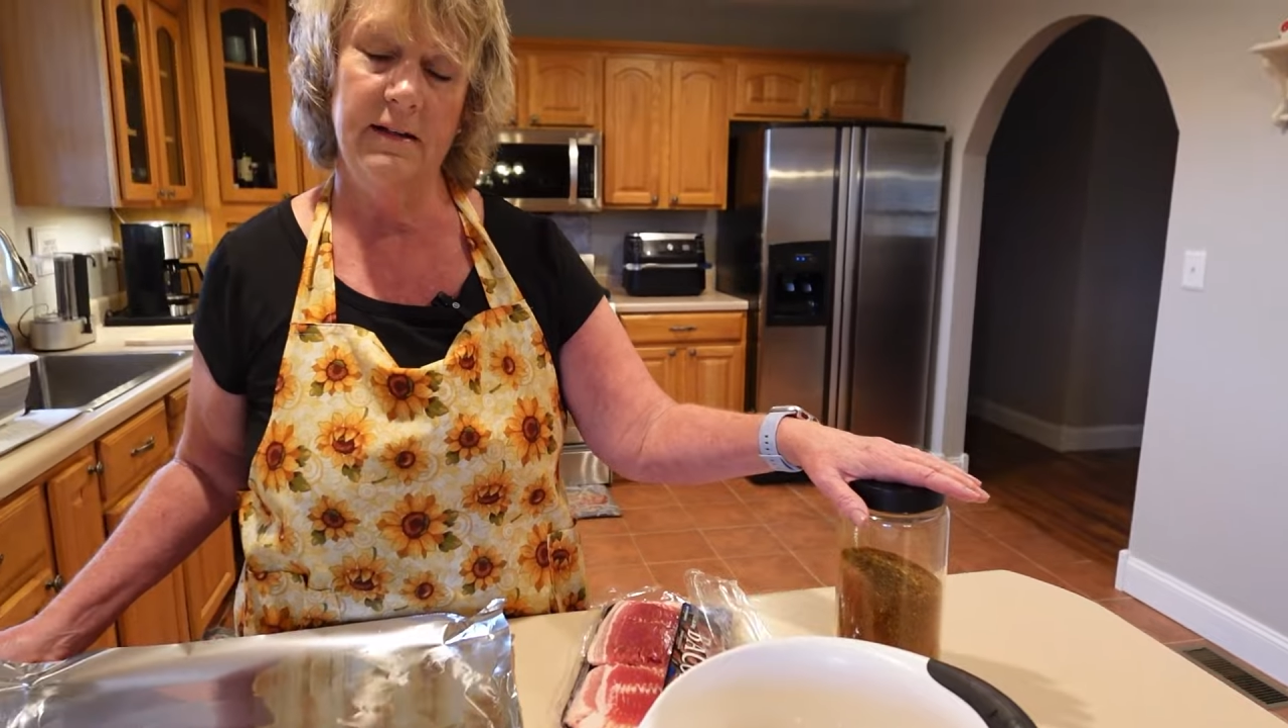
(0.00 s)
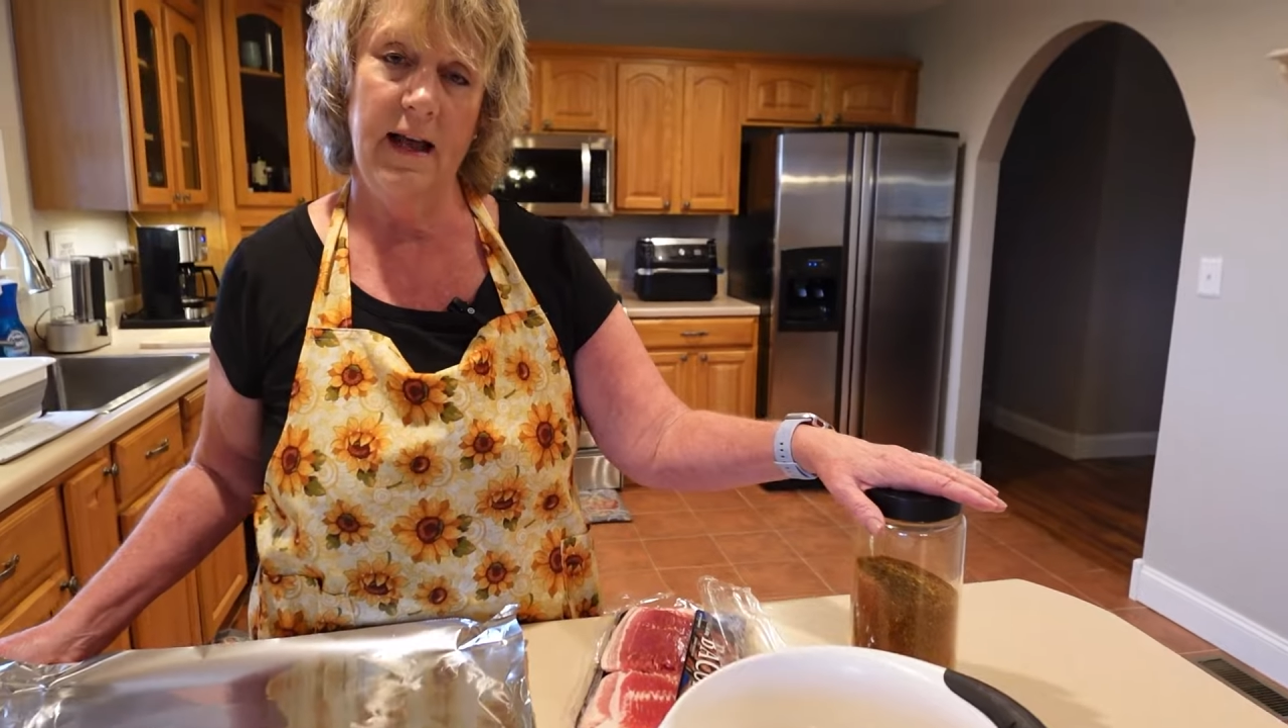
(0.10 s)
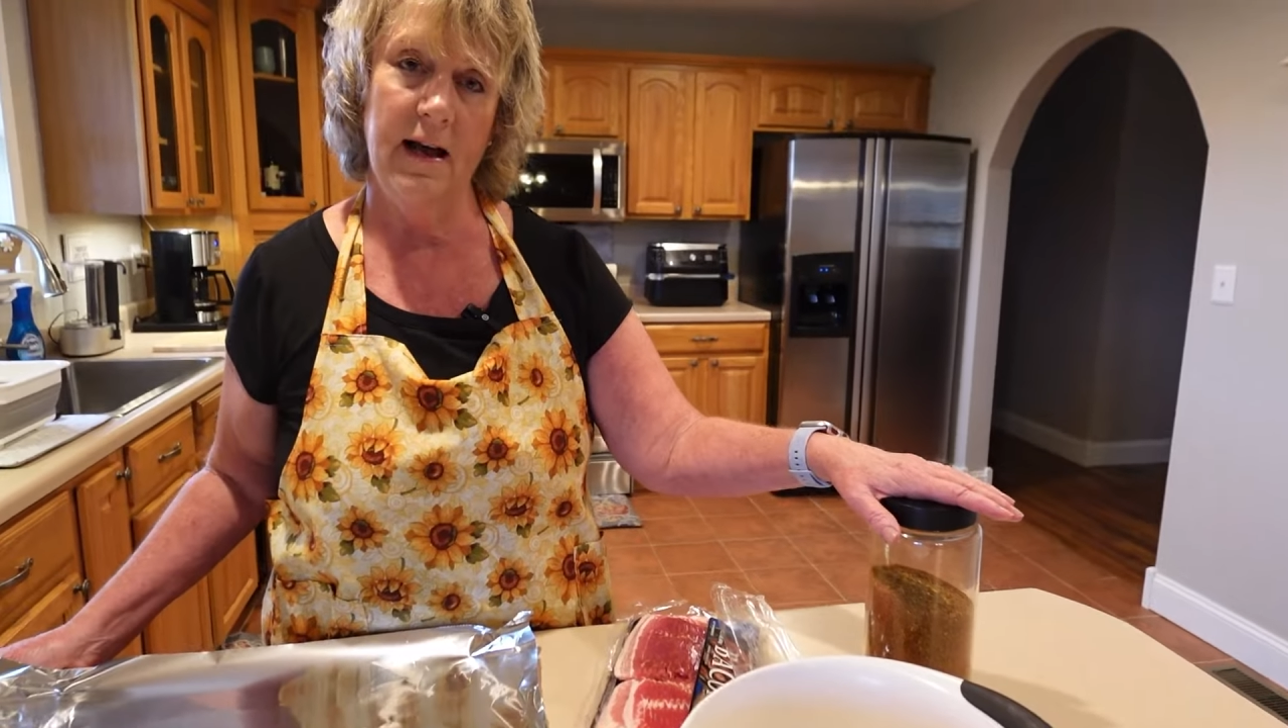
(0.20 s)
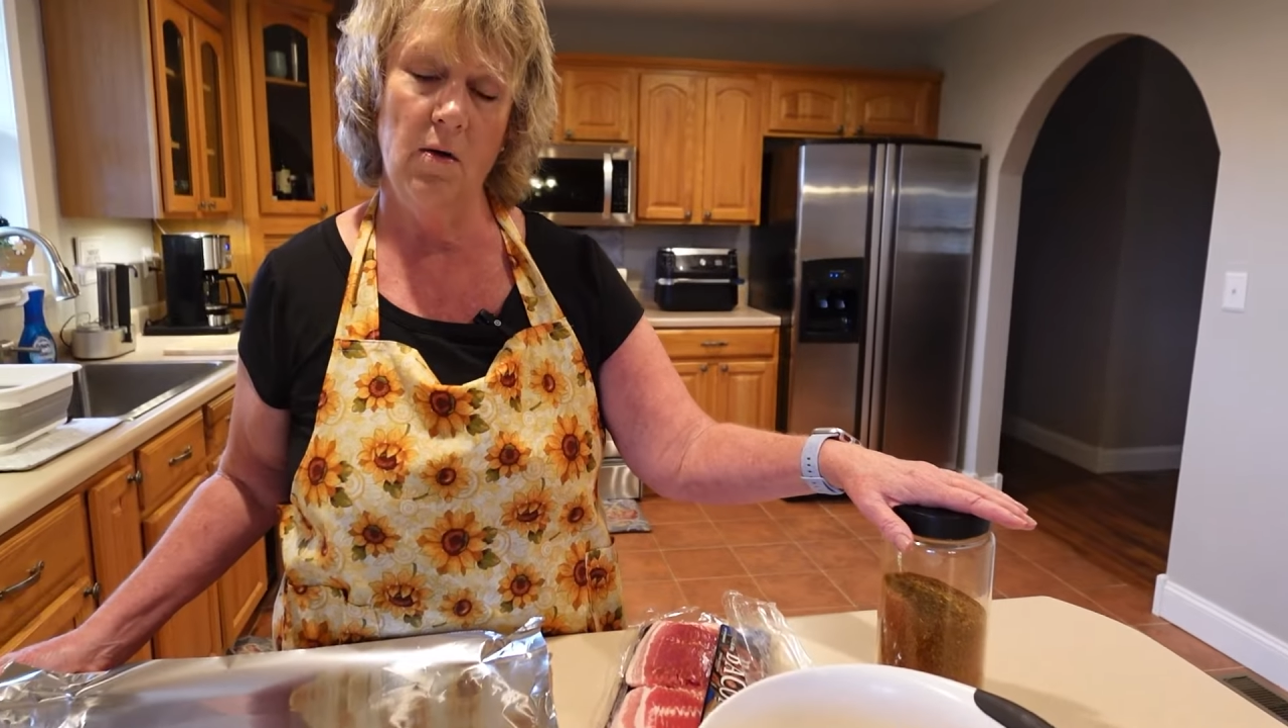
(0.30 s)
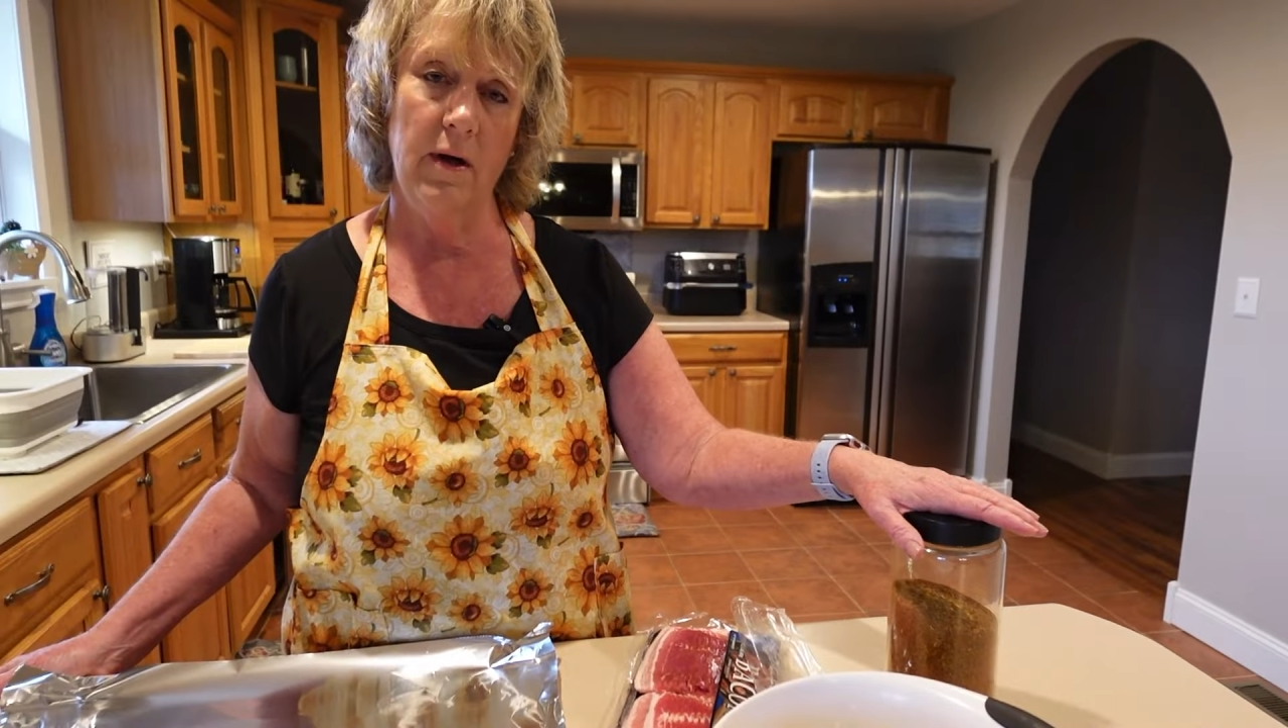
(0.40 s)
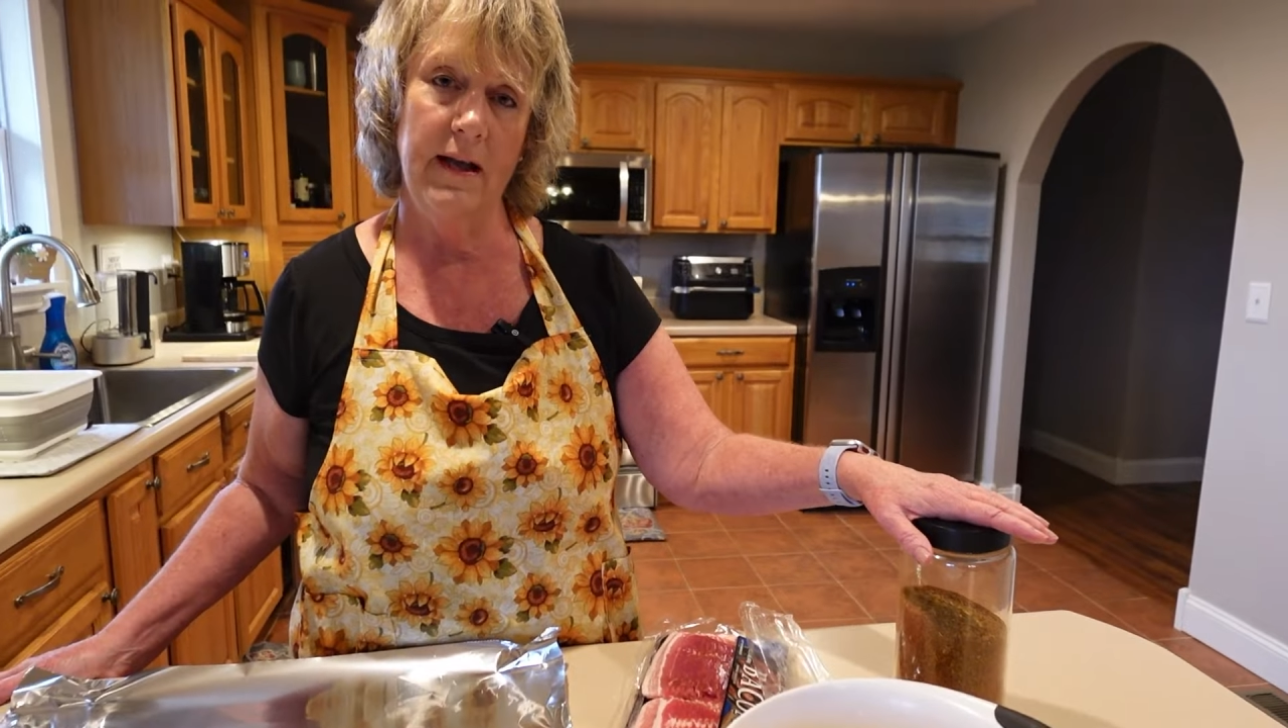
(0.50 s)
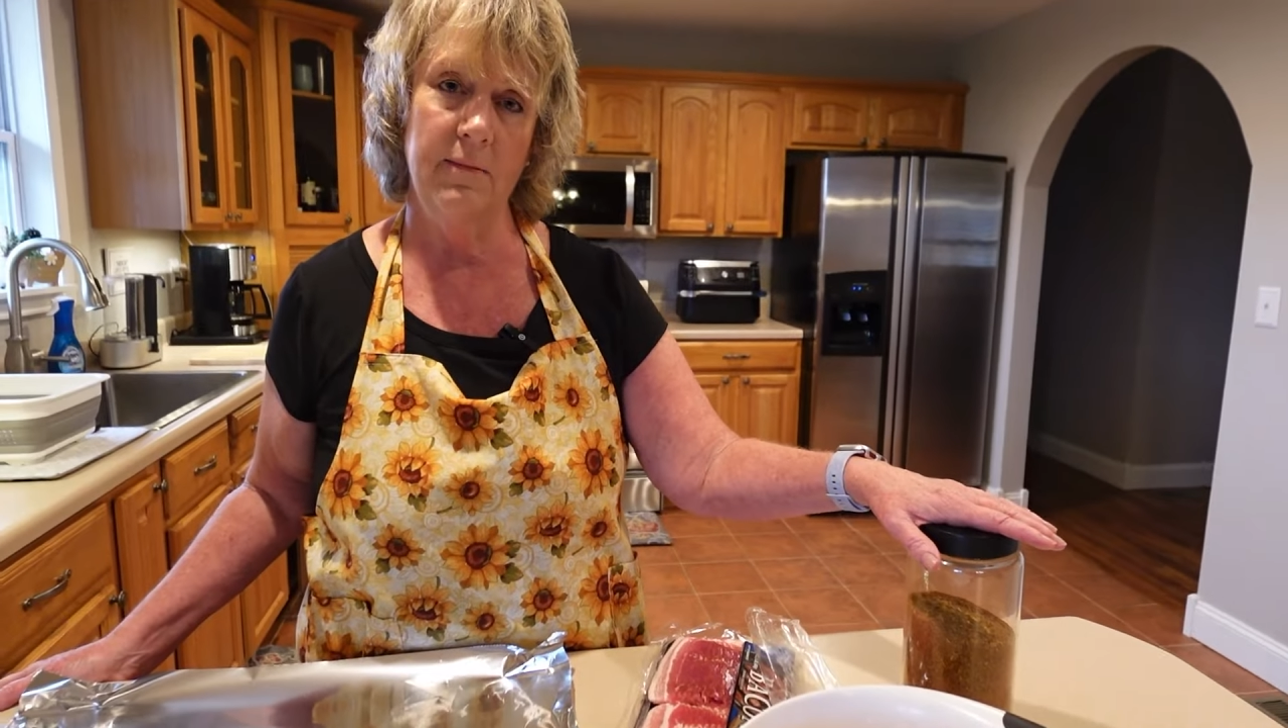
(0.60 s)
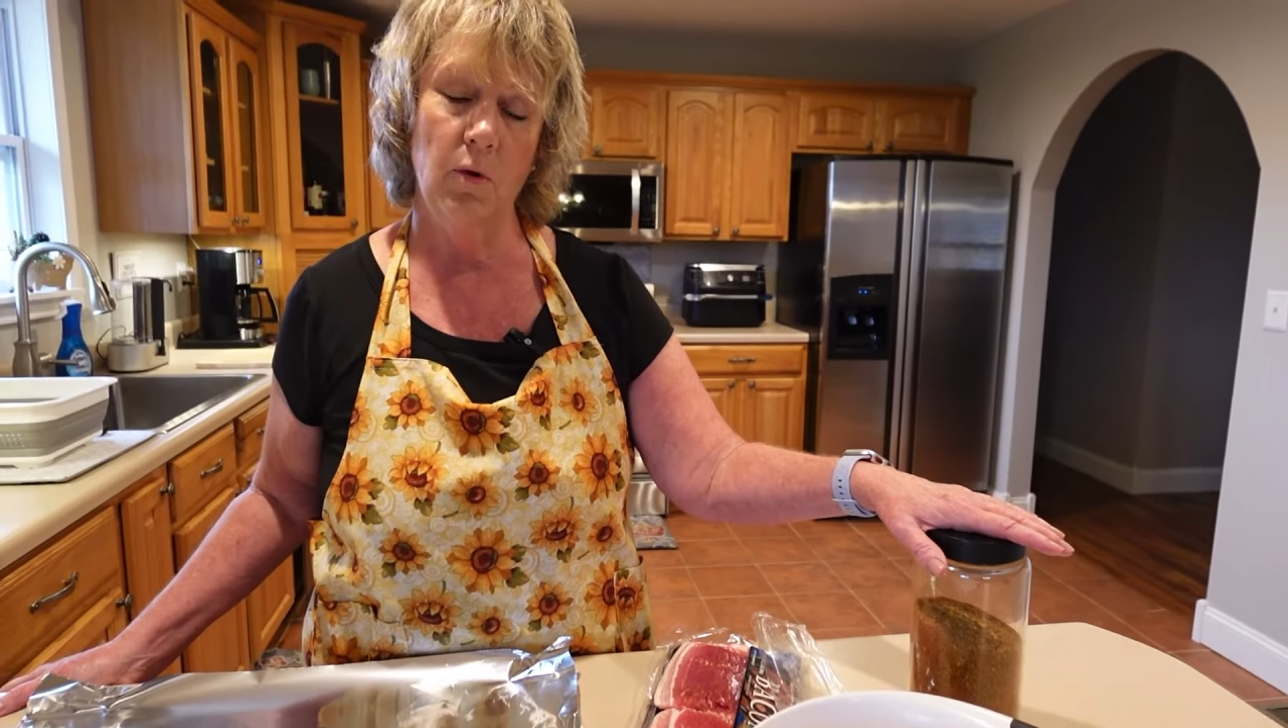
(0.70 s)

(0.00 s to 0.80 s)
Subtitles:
now and